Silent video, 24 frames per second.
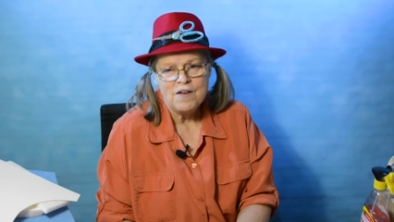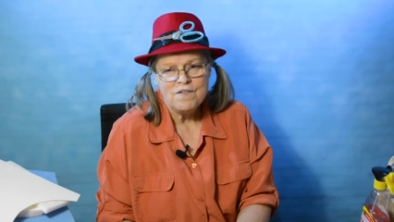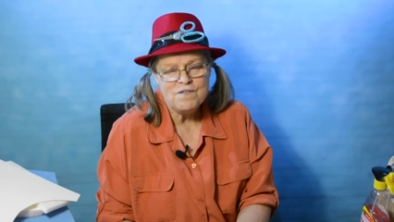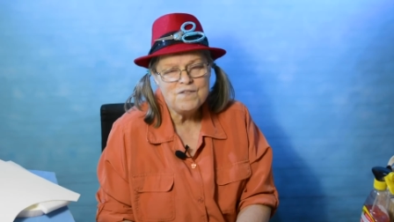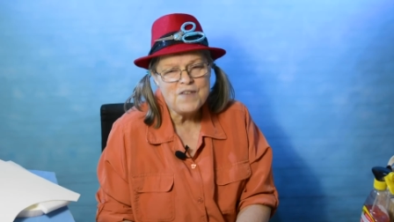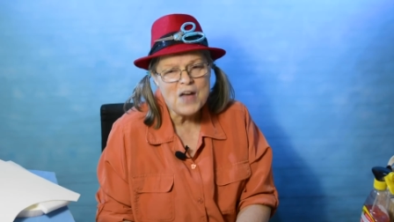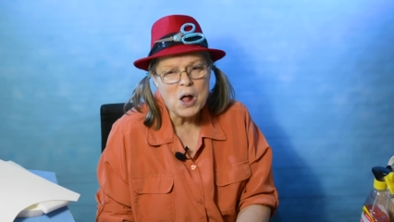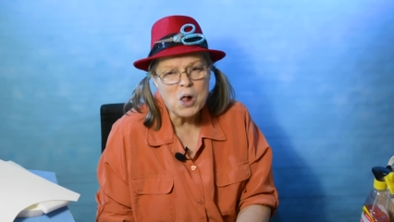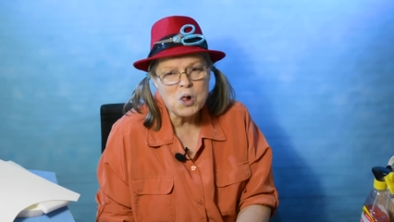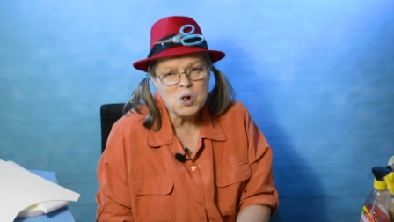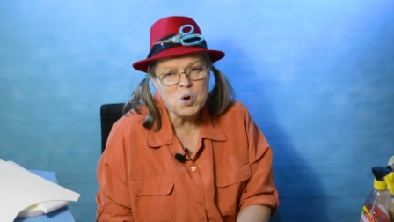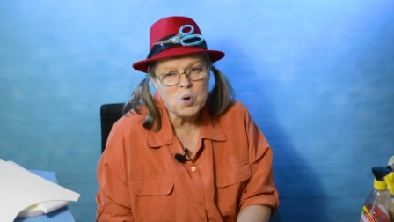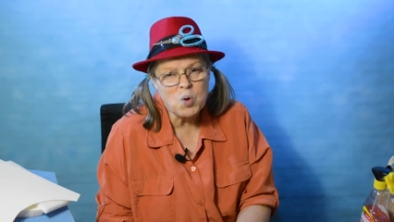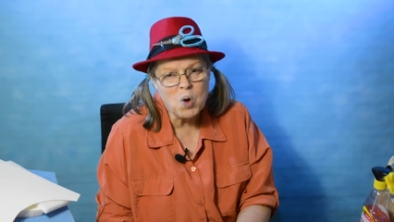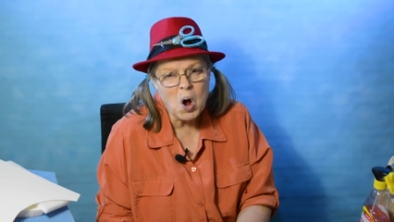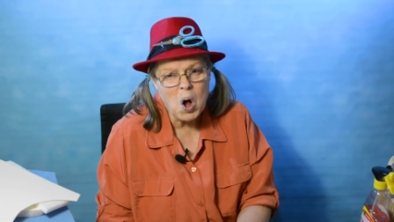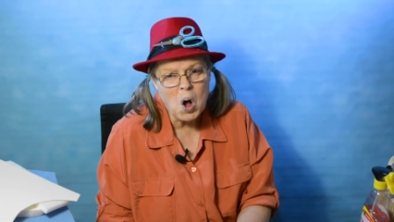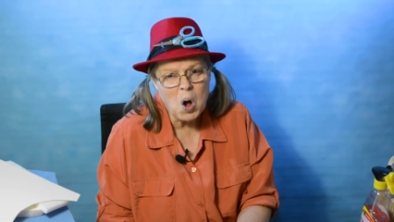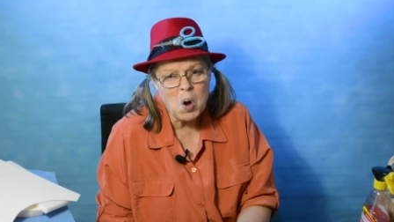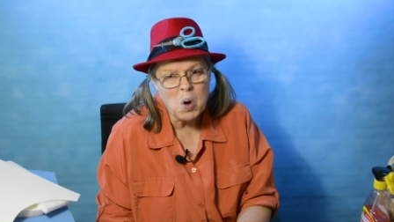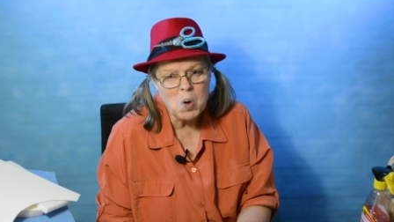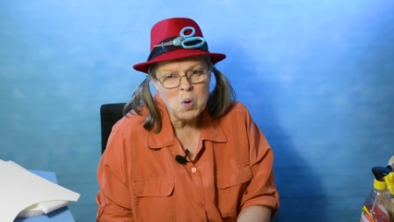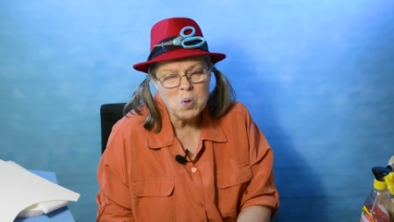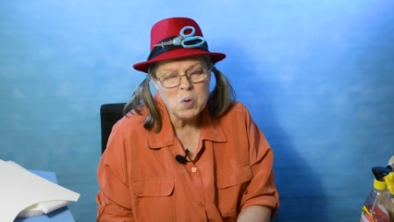
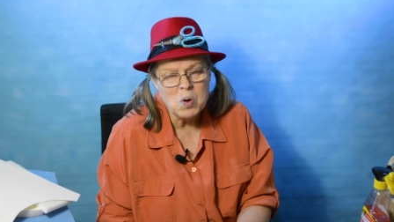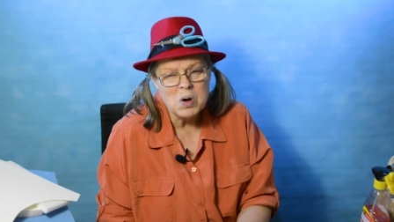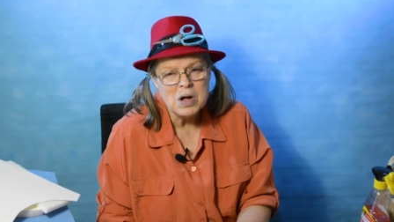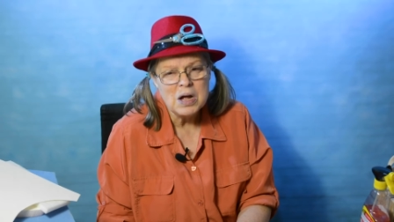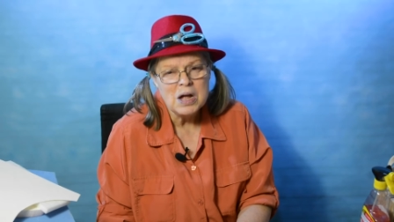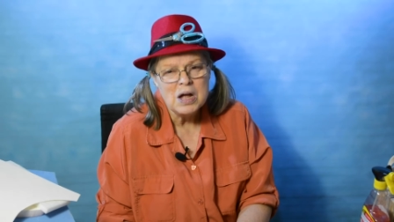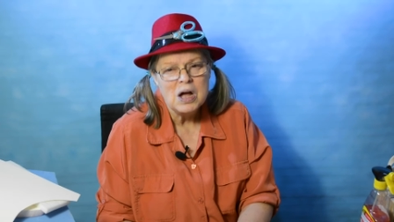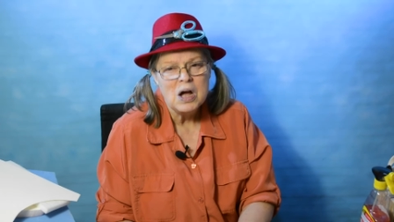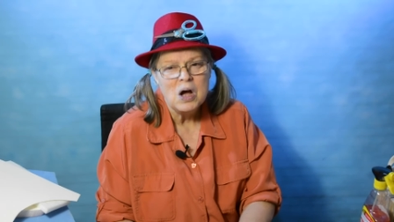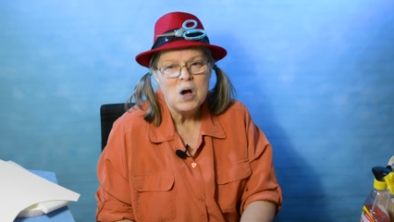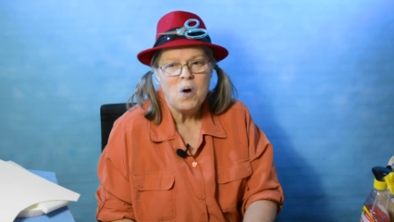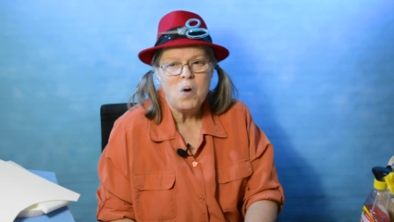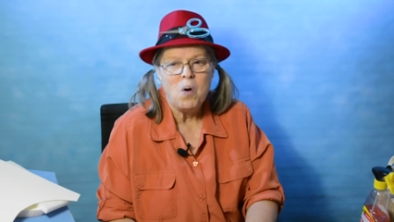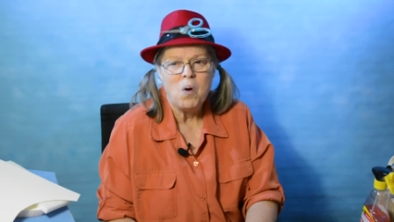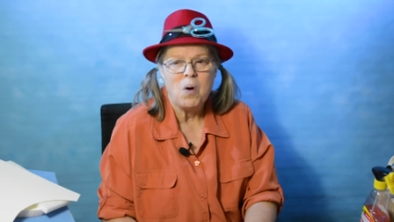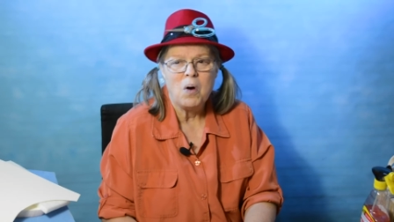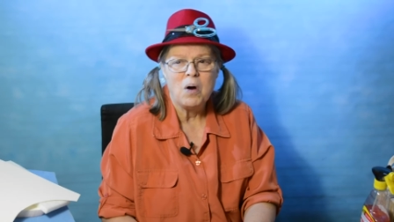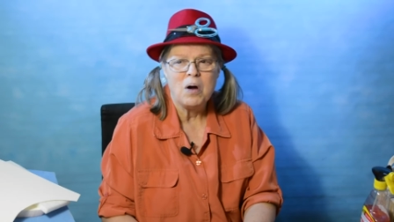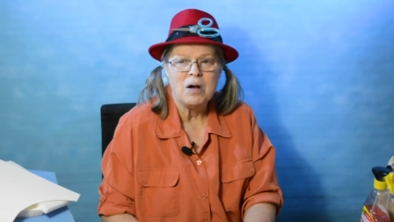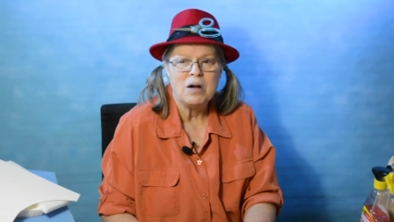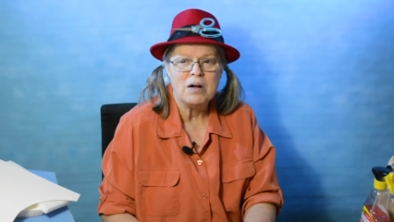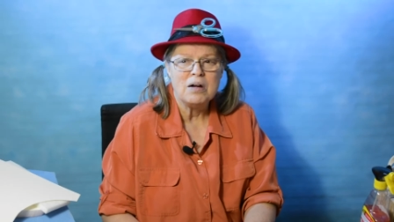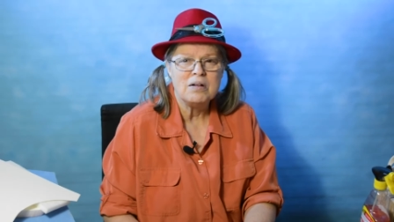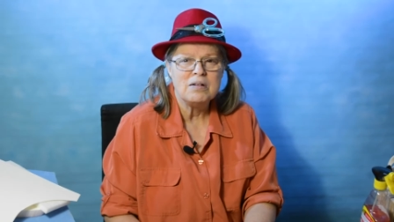Velcro
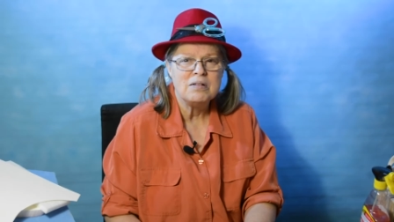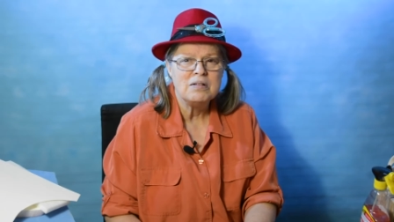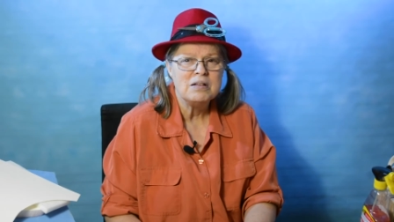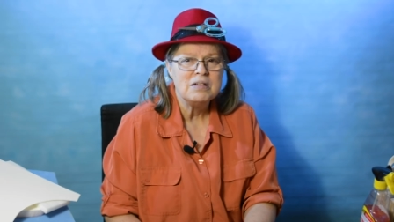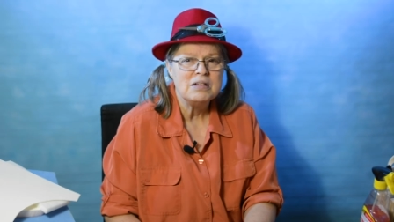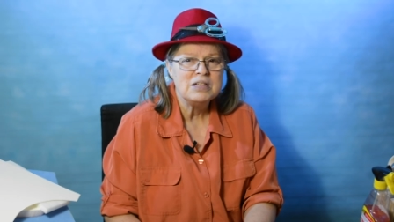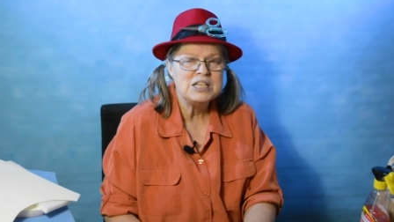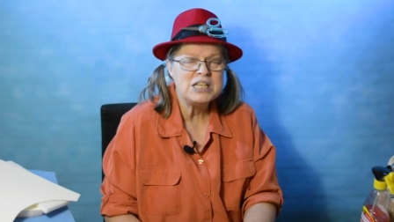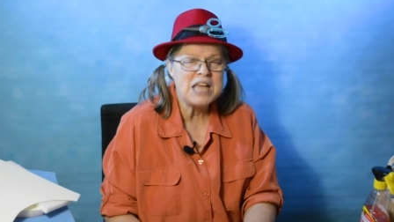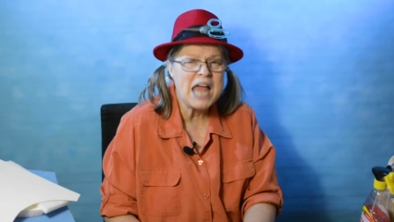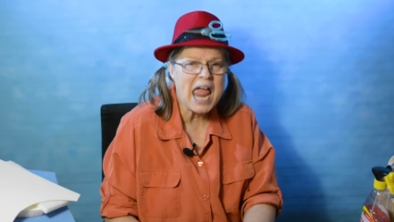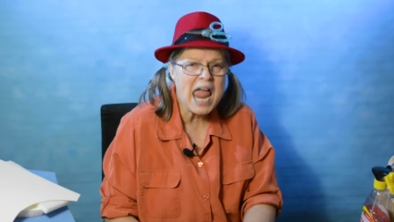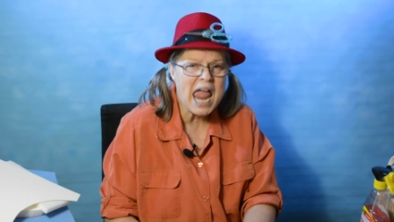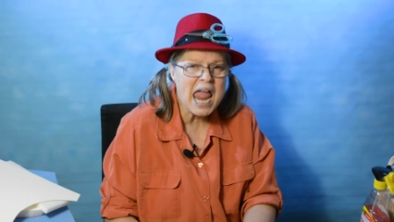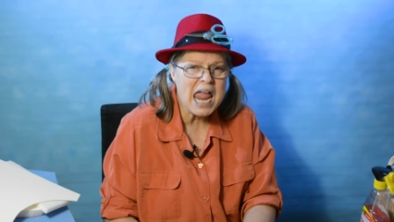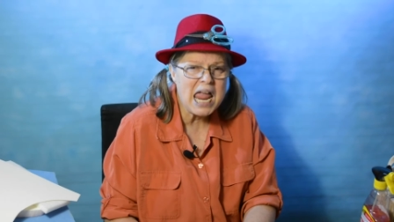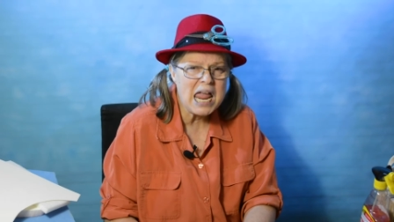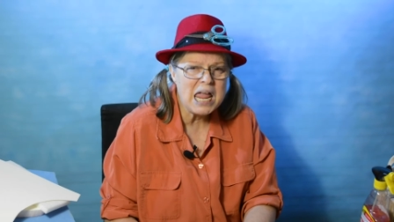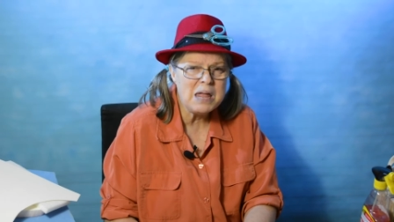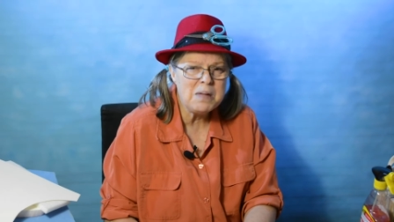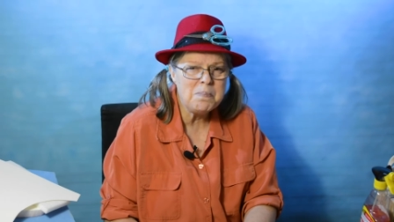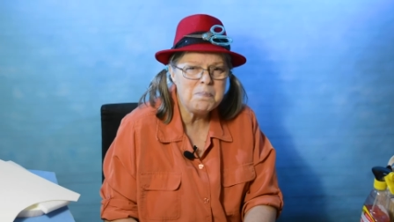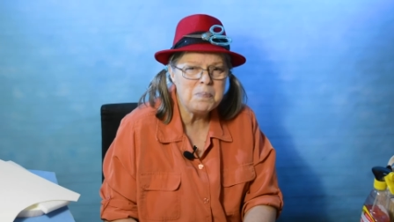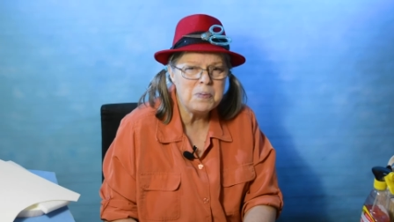or
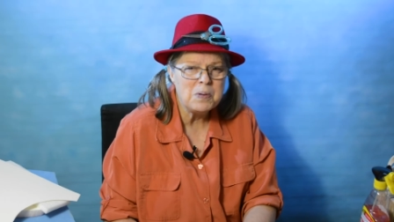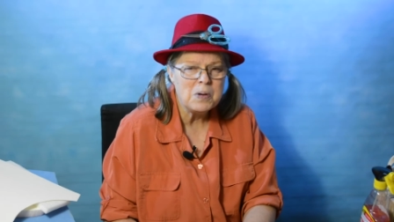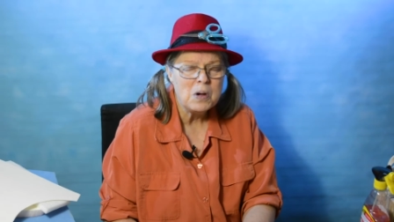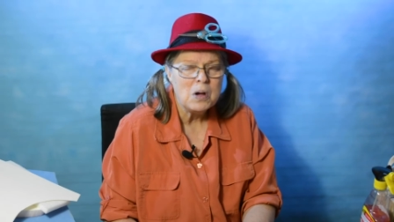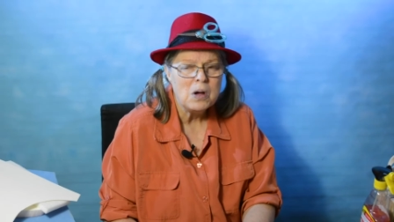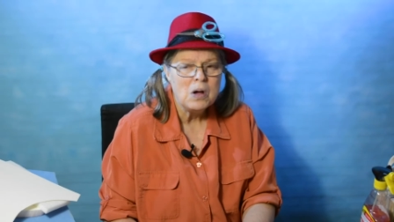tape